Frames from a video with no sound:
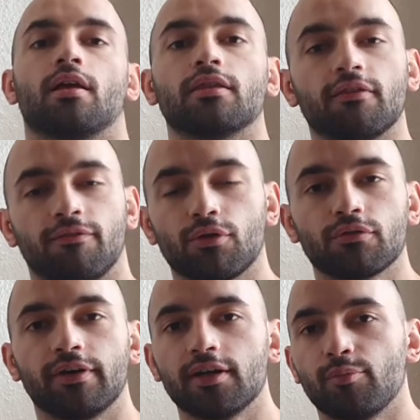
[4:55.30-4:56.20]
The fourth
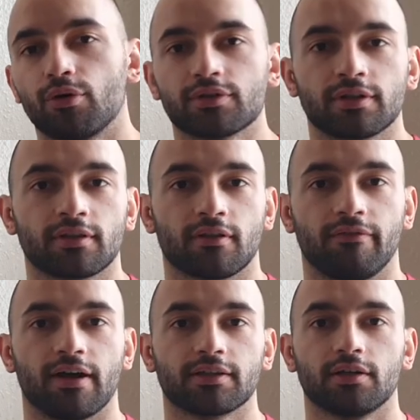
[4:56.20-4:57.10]
very important
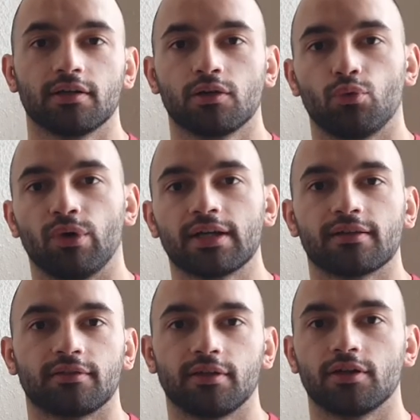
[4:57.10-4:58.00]
factor when
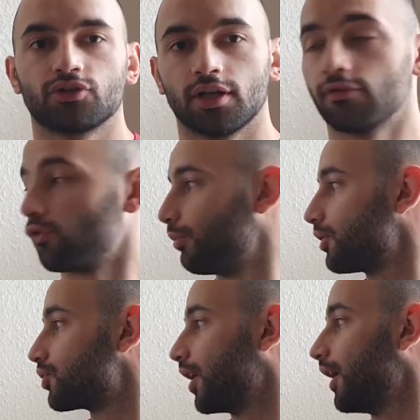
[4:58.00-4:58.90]
considering training for
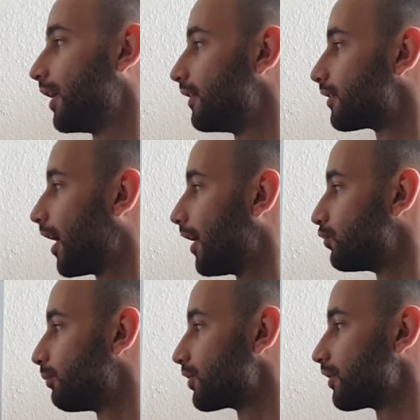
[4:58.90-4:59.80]
BJJ is
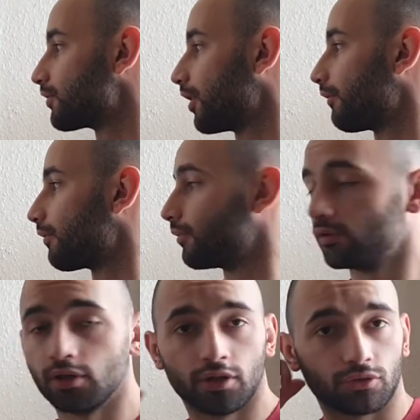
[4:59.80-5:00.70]
isometric strength.
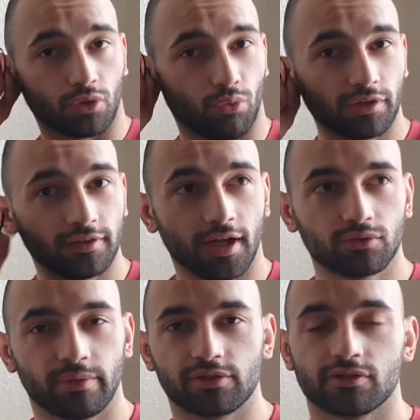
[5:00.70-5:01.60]
So what is
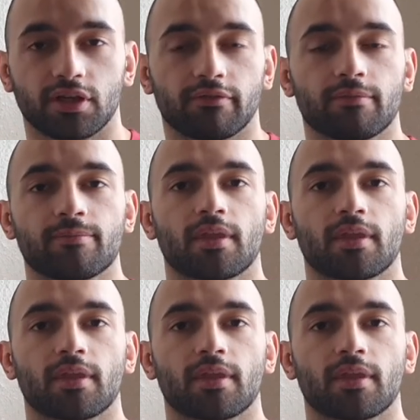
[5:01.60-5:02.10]
isometric strength?